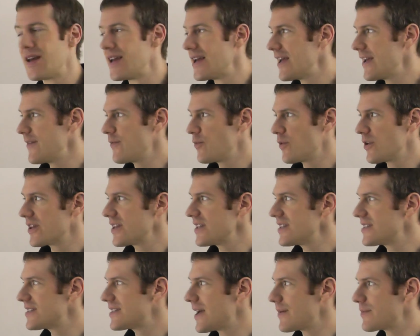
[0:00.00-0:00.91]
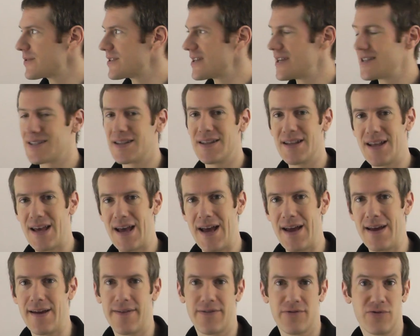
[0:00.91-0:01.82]
If one of these steps isn't
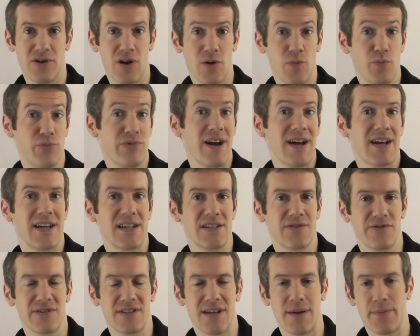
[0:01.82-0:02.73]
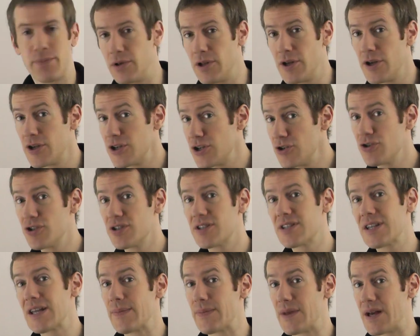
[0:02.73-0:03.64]
there, if there are no brackets for example, you just
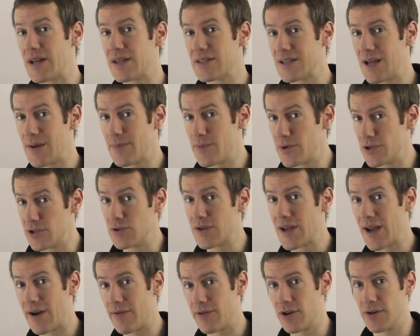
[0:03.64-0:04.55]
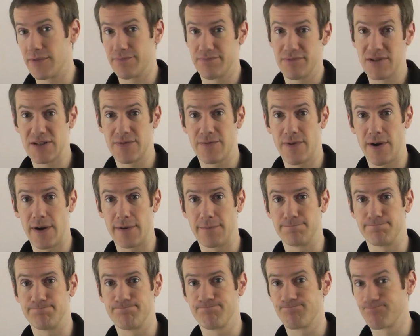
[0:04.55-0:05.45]
skip that step and you carry on, that's fine.
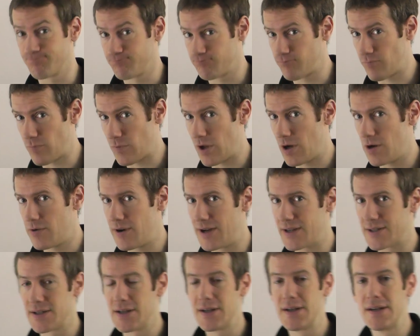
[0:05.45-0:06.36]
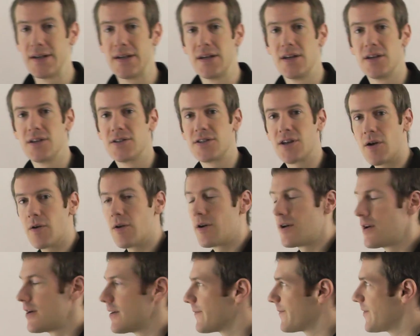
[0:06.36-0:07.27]
Alright, so
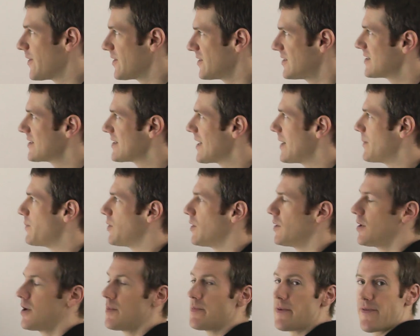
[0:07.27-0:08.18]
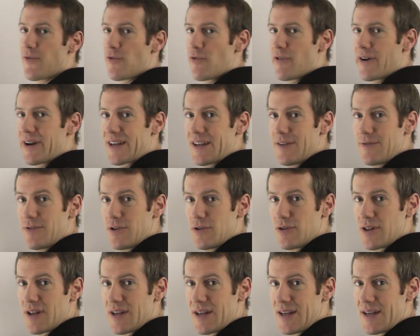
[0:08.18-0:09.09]
first example, before I give you
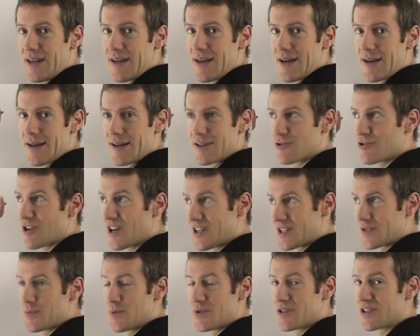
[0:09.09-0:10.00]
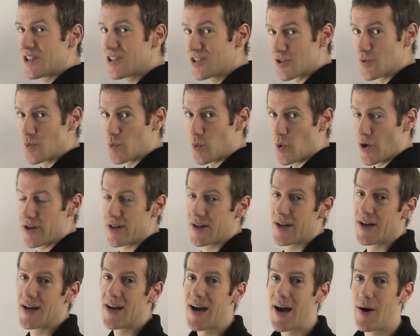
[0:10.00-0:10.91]
the transposition one,
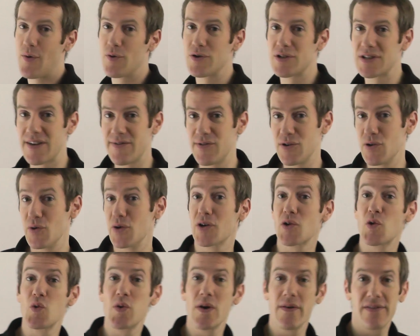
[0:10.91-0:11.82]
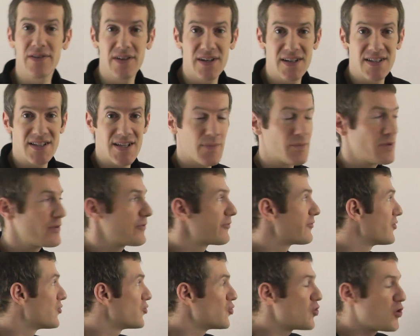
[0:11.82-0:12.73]
I want to give you an equivalent example
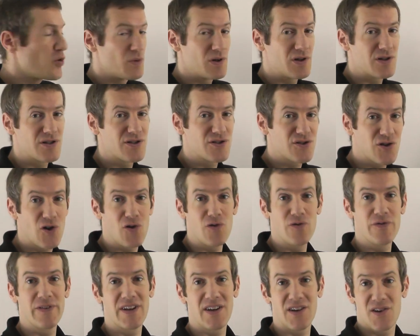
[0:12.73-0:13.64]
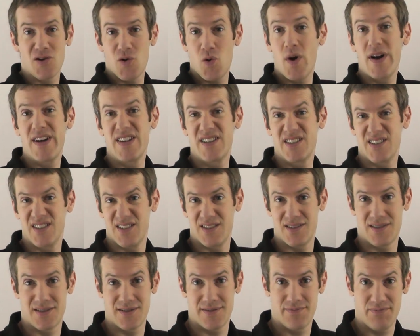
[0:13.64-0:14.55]
for a normal solving
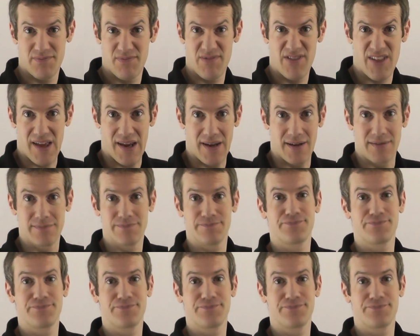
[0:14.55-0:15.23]
equations thing.